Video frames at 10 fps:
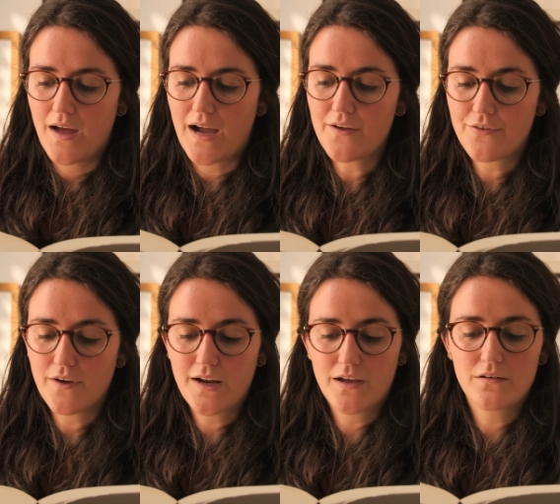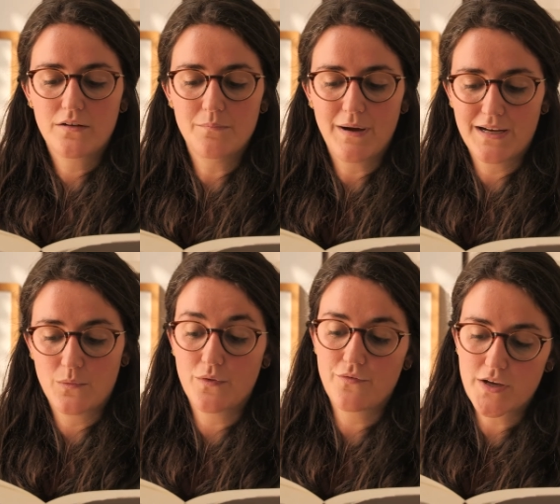I thought I could combine it
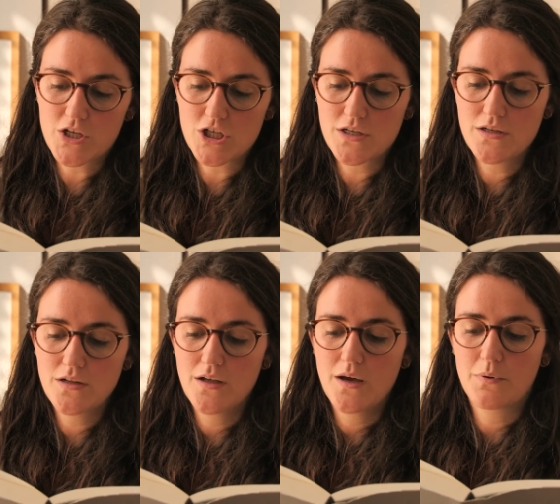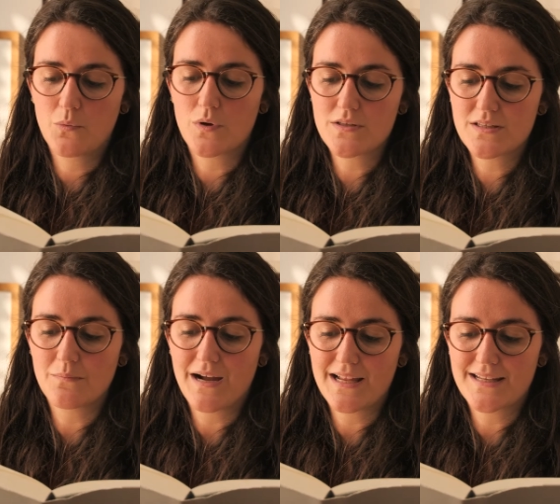with fiction, but once the
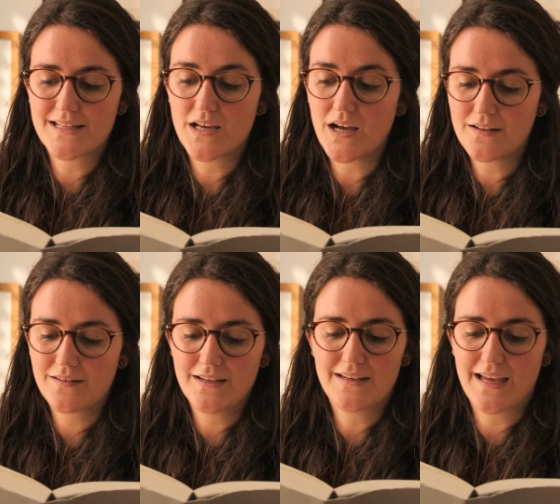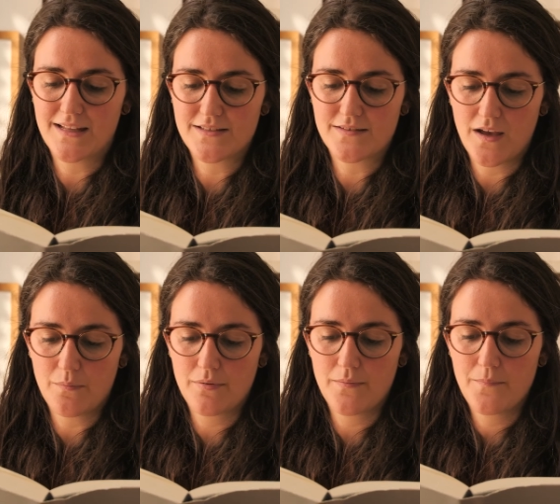mind gets hot, it can't
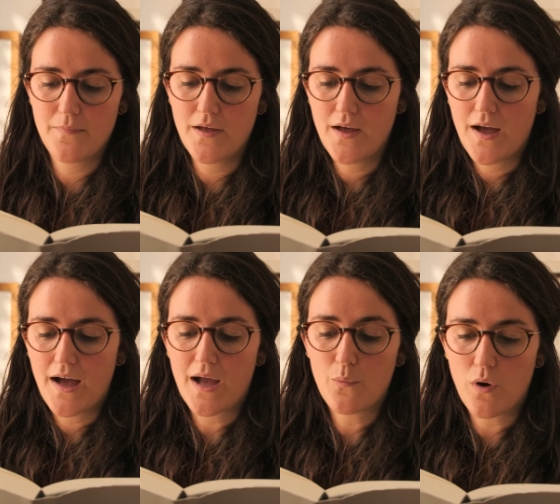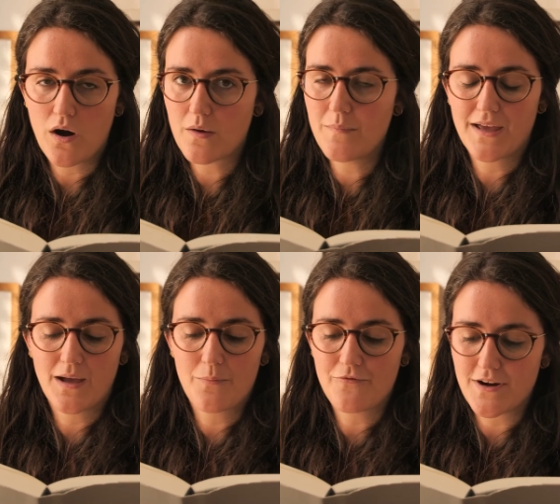stop. I walk
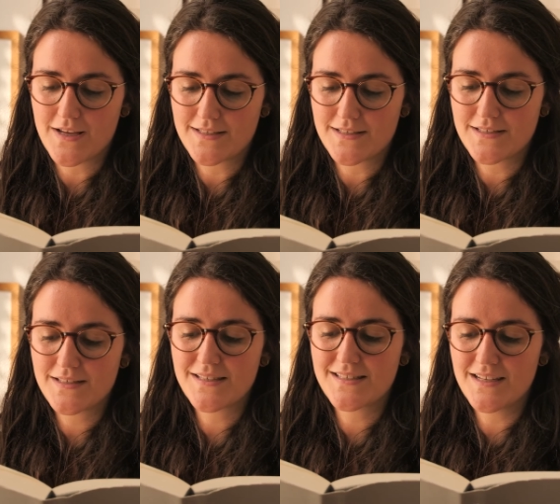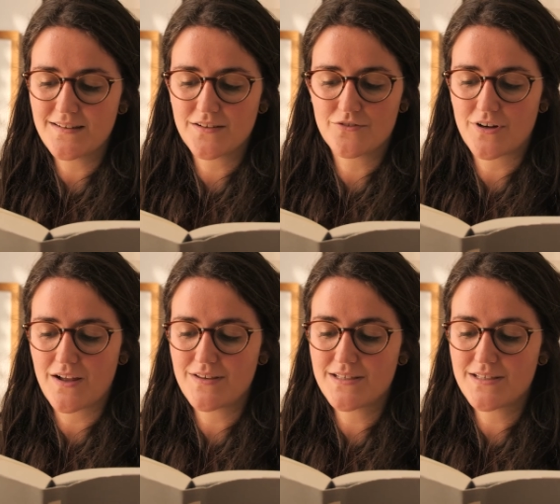making up phrases, sit contriving